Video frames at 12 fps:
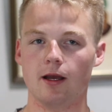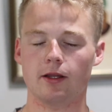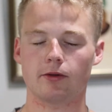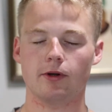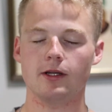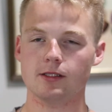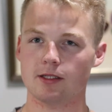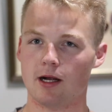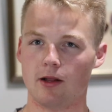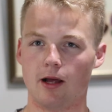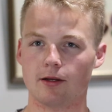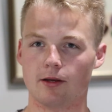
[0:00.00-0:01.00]
and the reason that I
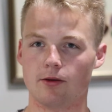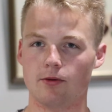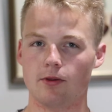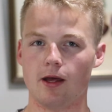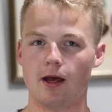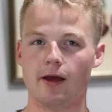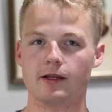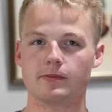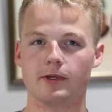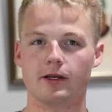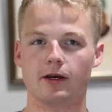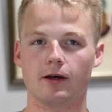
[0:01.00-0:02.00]
like to do that is
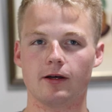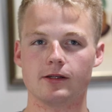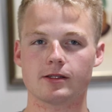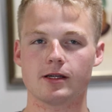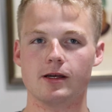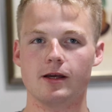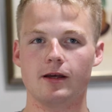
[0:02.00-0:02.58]
because